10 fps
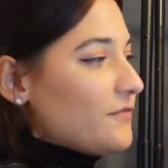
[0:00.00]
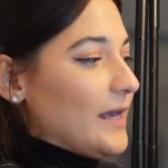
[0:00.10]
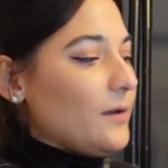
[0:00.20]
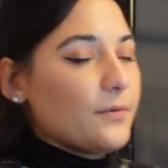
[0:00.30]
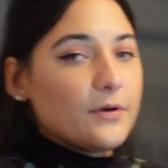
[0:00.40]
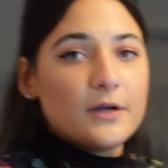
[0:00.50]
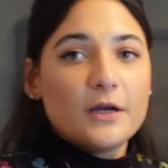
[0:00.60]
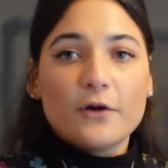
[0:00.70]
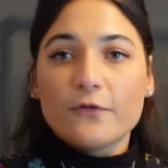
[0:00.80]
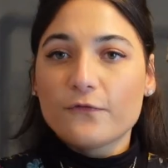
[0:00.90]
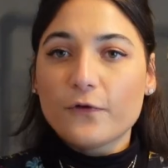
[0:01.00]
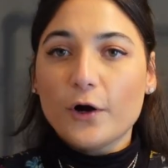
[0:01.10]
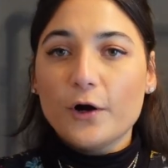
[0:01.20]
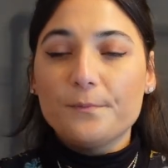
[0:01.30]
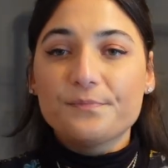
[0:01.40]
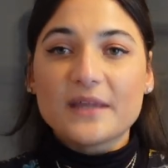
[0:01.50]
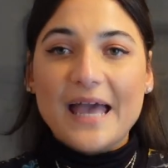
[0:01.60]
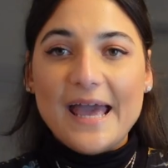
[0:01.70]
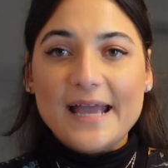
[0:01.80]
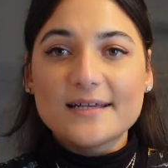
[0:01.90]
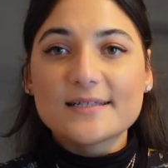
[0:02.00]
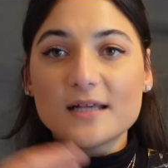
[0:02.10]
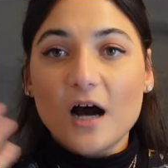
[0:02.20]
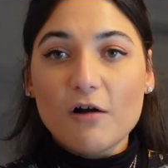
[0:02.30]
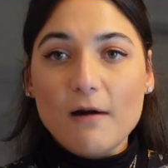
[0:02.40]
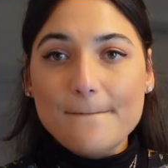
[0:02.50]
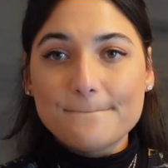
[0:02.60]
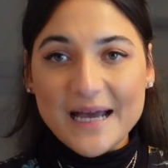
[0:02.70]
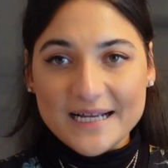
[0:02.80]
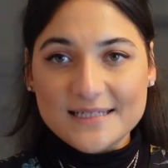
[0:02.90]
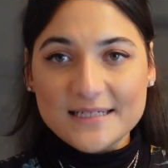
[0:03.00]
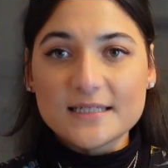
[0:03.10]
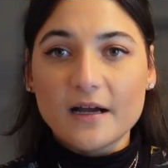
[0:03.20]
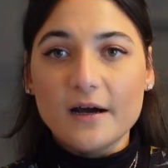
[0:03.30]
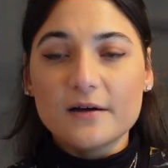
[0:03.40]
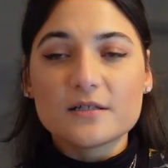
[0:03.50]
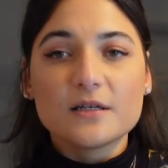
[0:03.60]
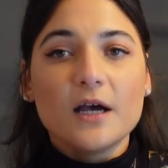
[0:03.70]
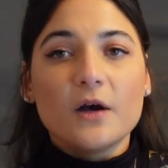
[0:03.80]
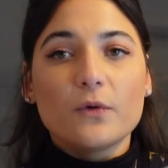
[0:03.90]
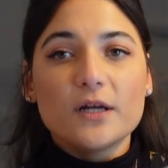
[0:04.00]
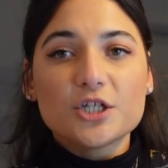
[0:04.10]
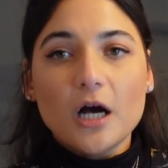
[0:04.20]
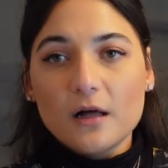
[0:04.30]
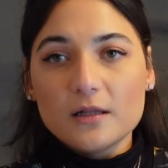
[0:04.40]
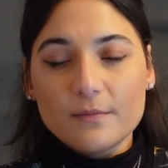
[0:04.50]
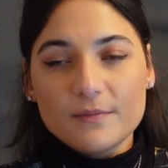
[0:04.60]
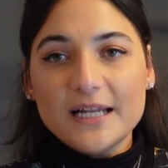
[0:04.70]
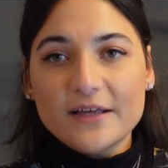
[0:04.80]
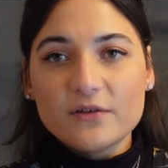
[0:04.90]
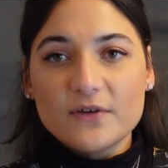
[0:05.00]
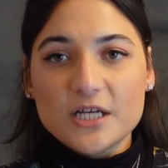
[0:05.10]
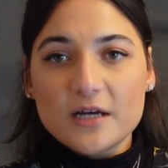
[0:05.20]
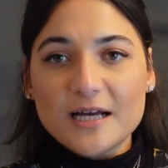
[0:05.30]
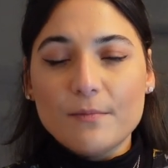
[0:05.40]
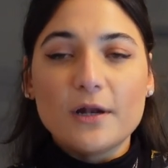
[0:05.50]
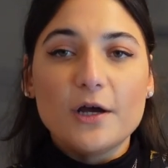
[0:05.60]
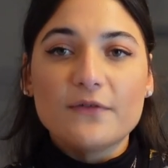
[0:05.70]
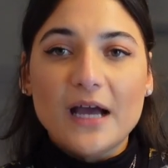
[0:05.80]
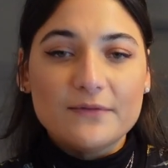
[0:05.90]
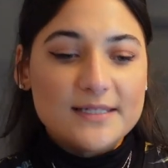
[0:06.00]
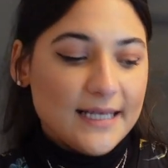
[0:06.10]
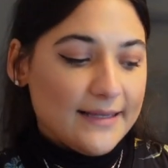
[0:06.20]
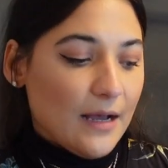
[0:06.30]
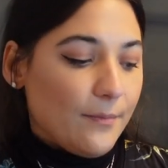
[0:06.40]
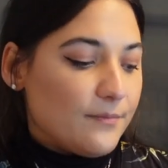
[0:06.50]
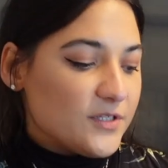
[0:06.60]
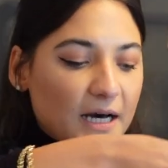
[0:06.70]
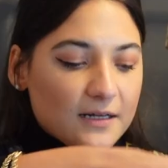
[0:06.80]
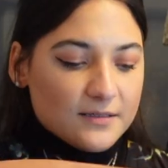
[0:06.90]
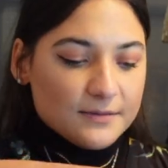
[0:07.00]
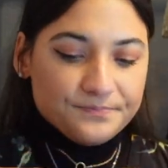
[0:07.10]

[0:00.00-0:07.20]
flip from a Zara maxi skirt, which I'll link the video down below if you haven't seen that. But